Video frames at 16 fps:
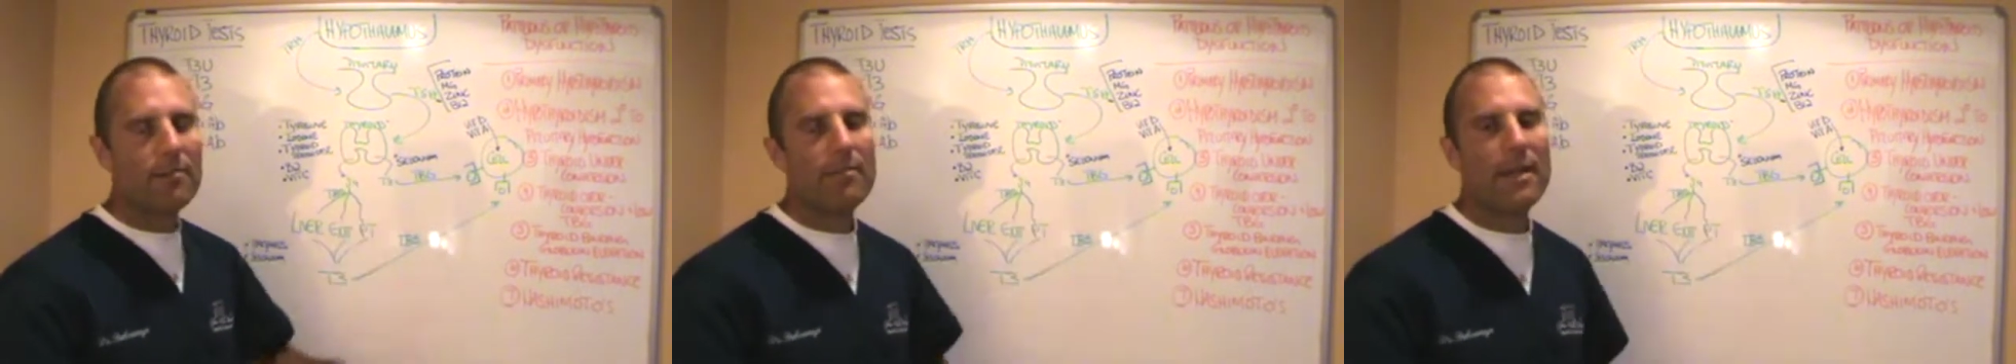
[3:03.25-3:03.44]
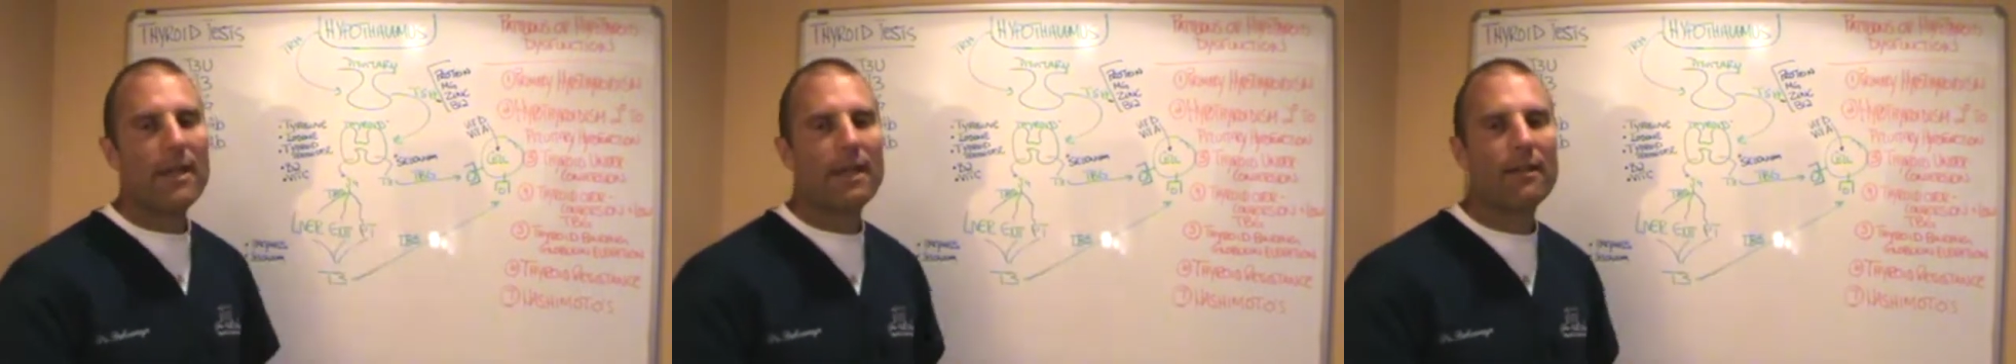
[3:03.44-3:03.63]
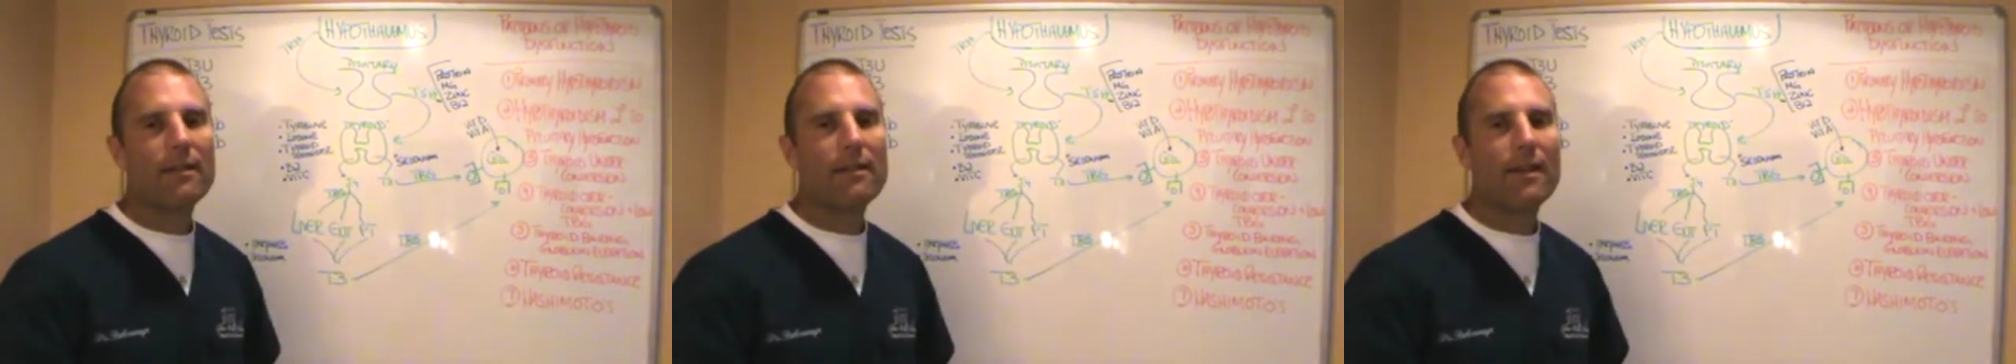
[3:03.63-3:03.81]

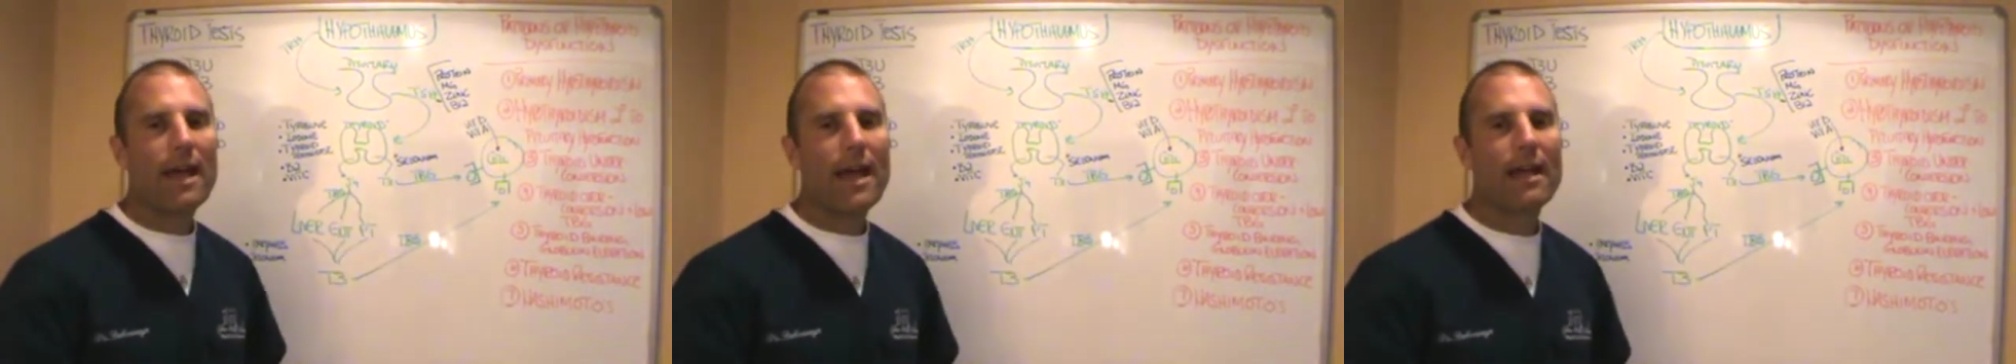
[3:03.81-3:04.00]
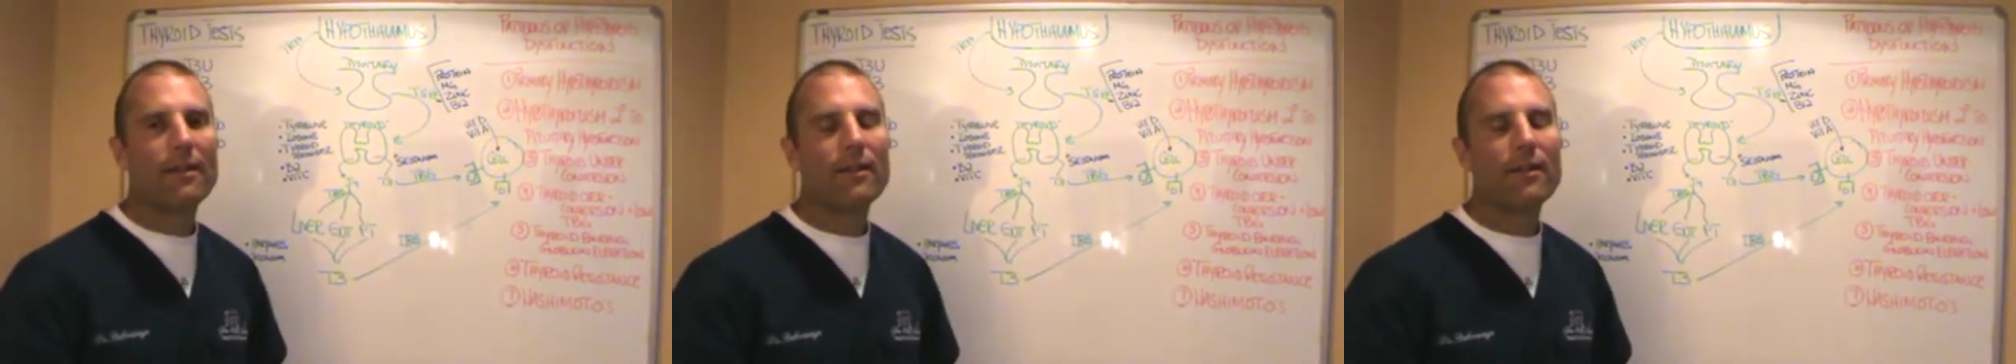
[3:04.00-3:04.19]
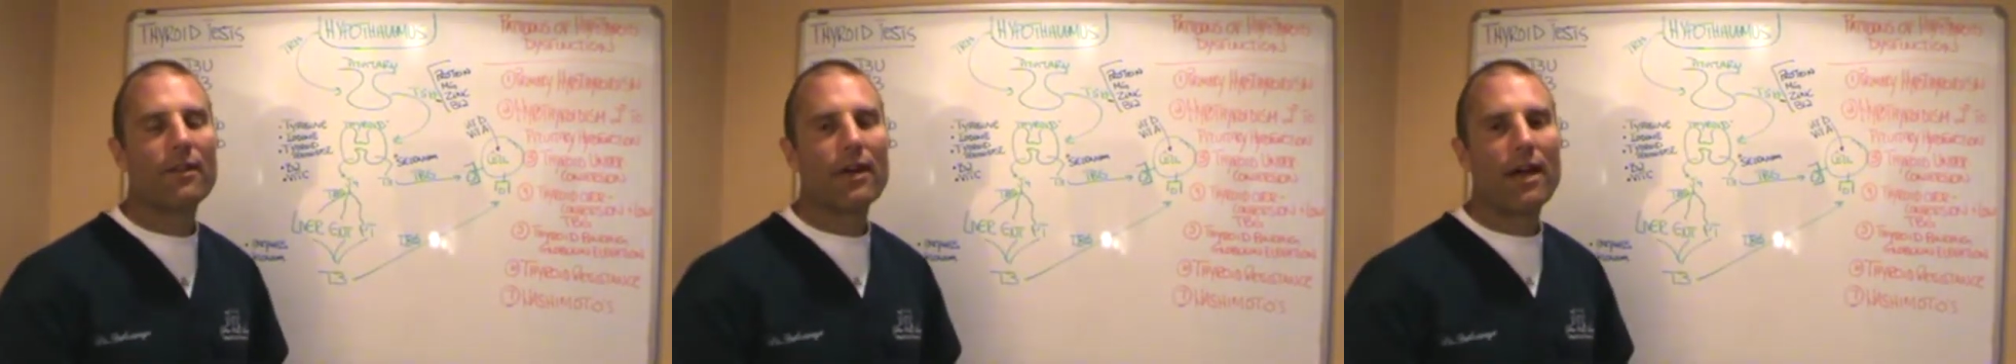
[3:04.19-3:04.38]
make
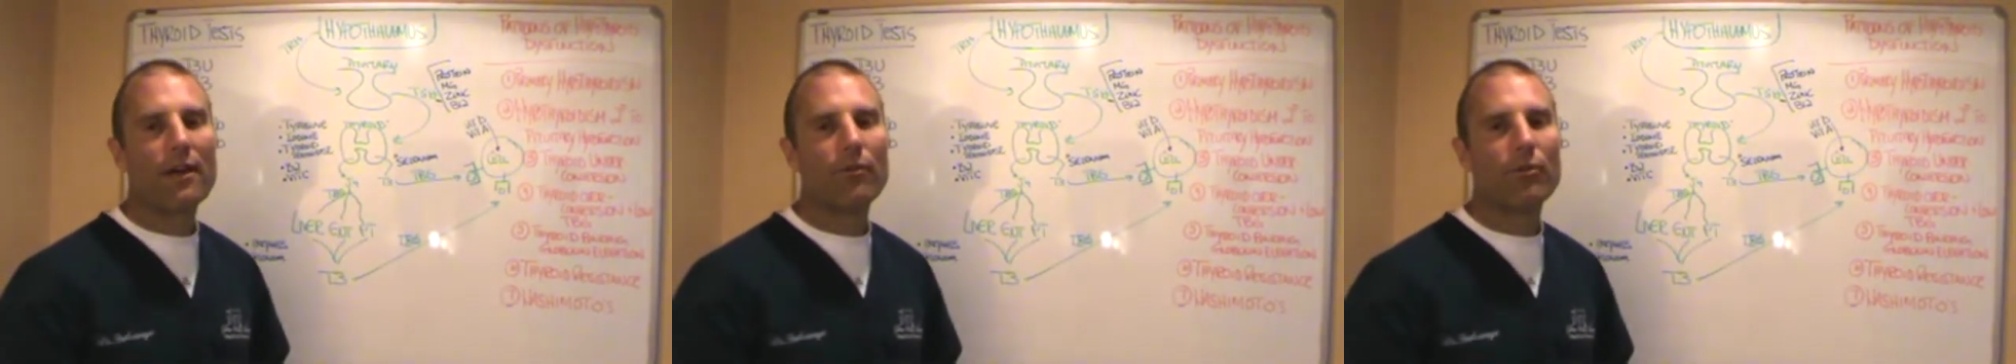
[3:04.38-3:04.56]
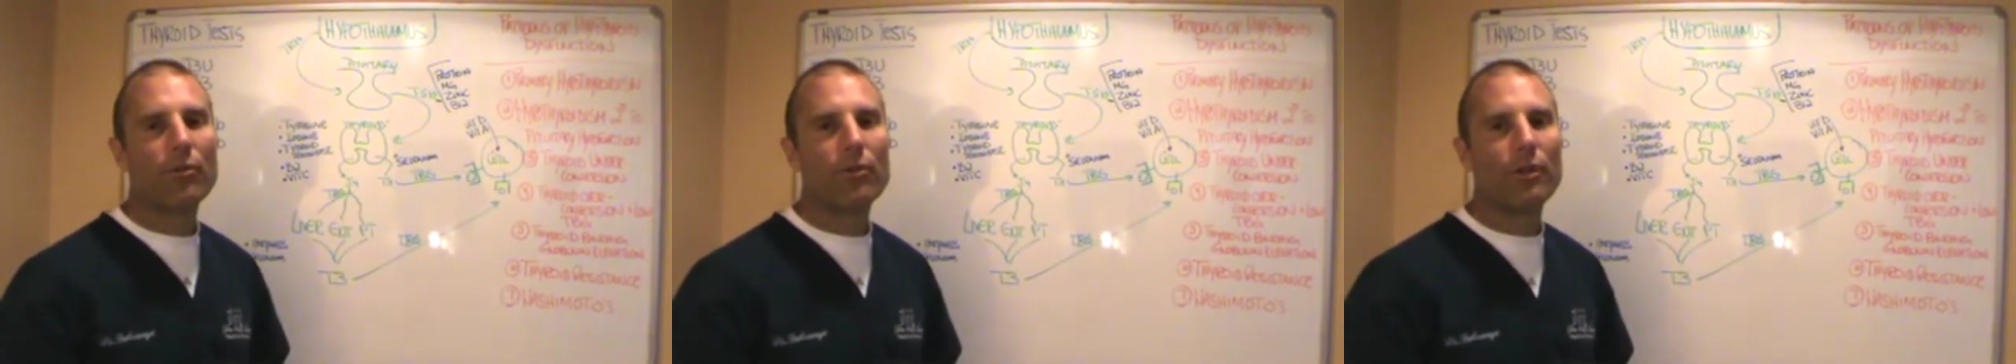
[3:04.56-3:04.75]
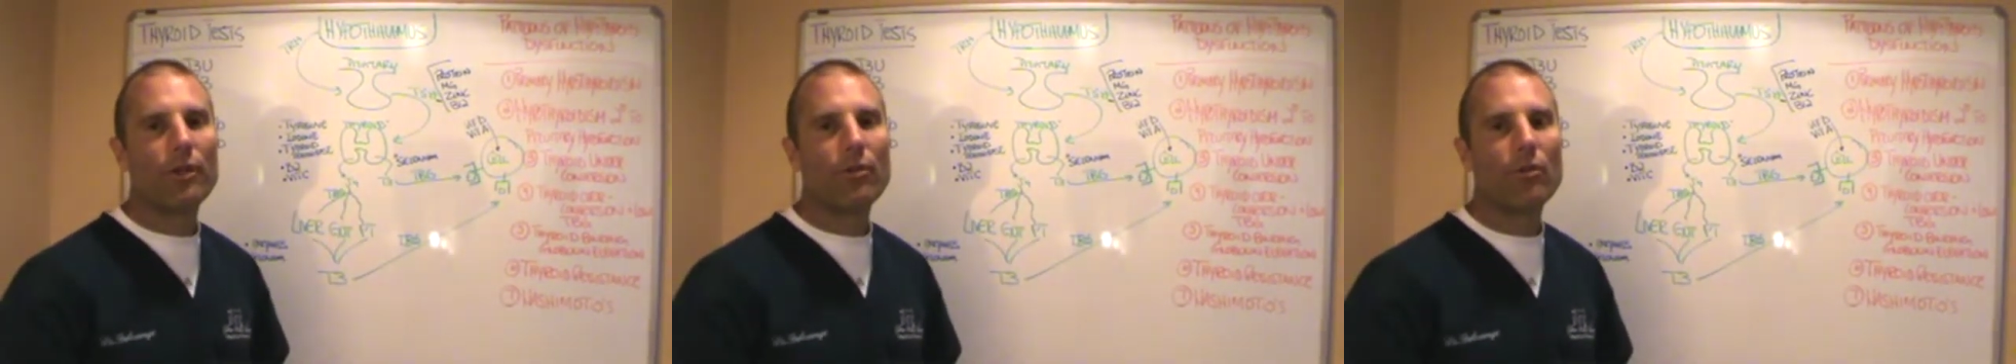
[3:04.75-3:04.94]
that
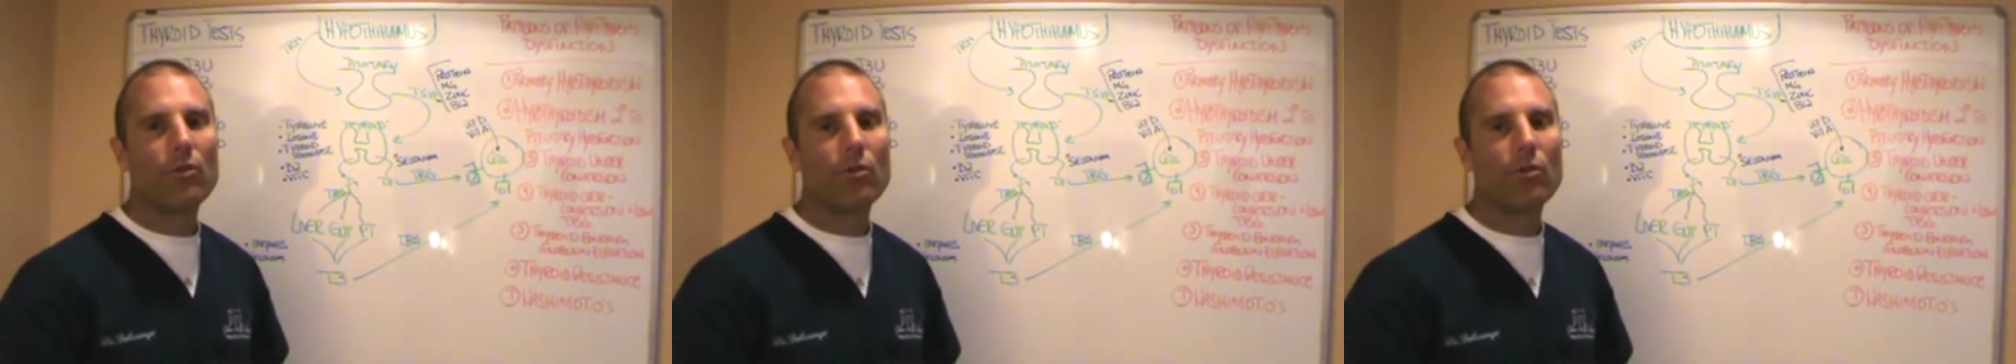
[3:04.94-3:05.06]
thyroid